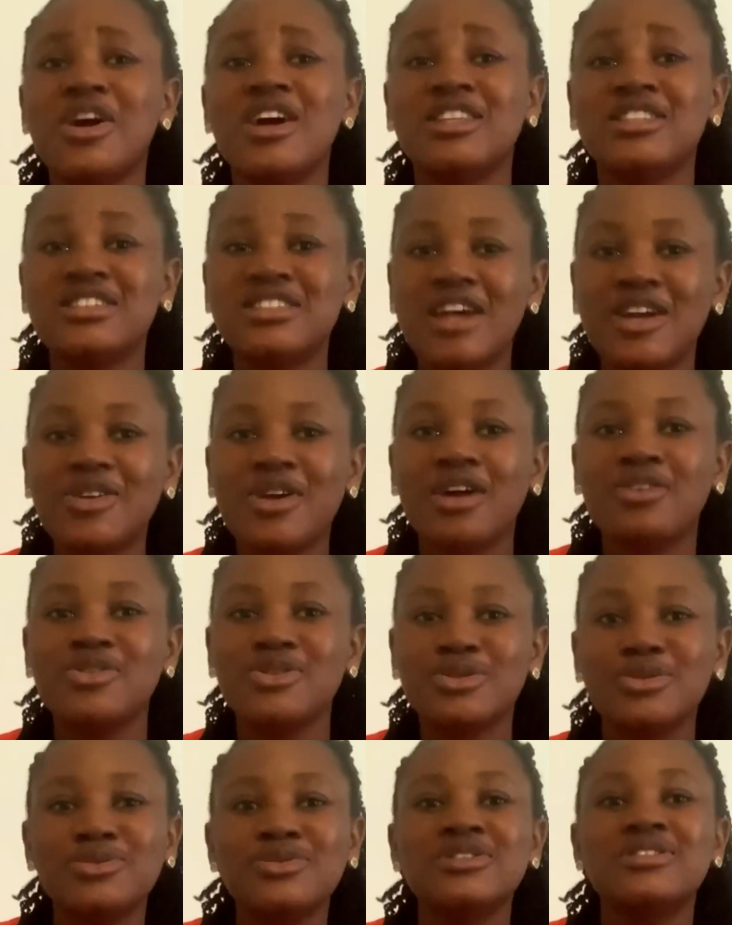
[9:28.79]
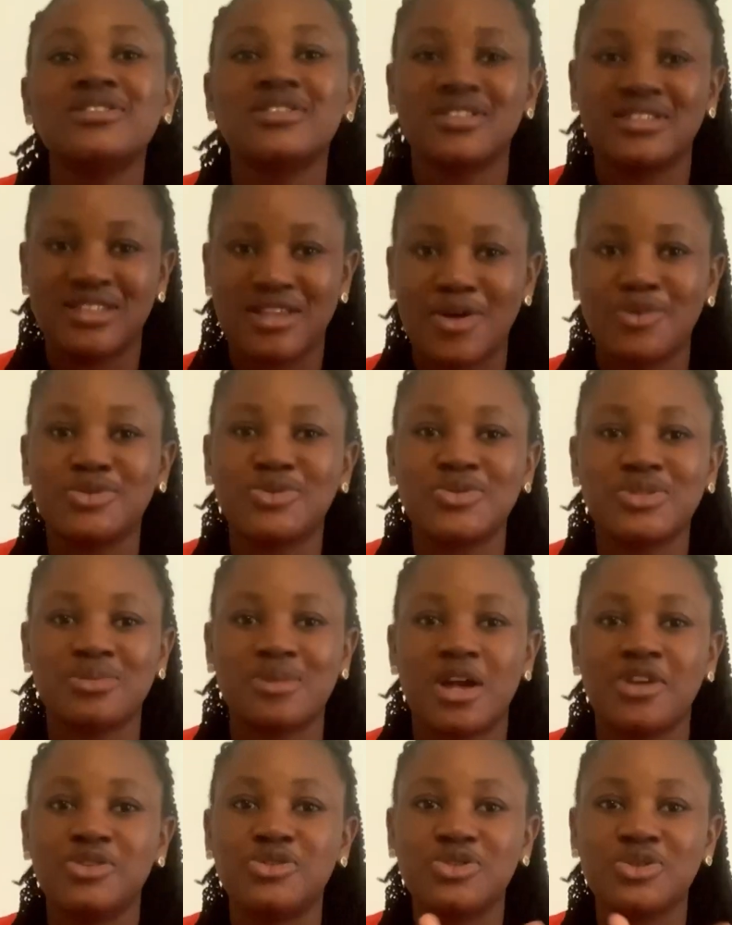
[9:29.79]
This is how you are going to do it. Now, to
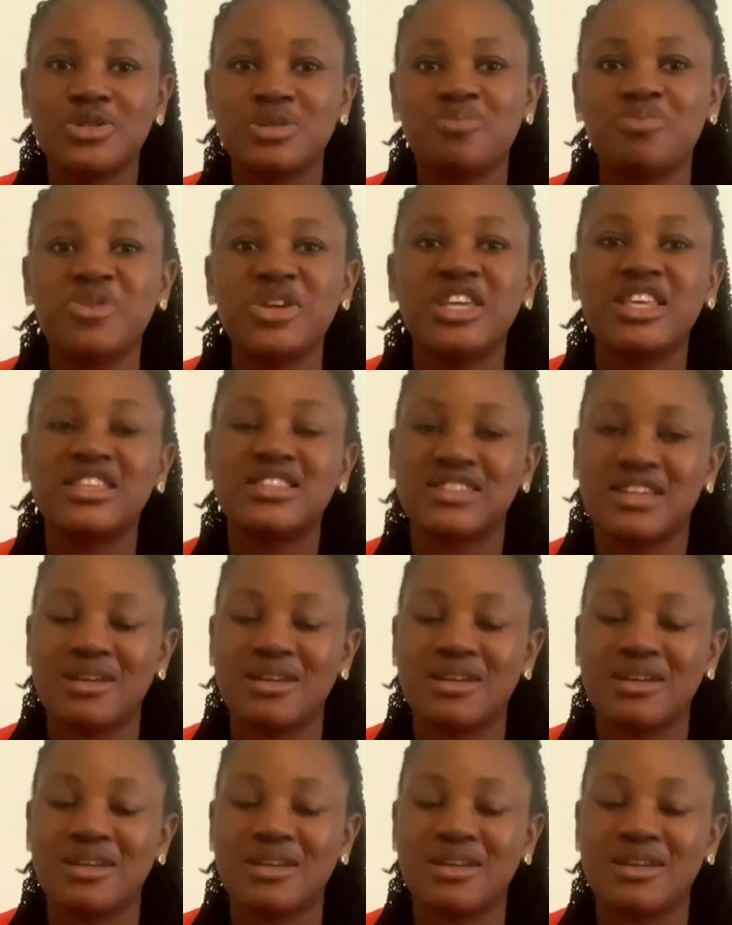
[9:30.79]
that you just break it.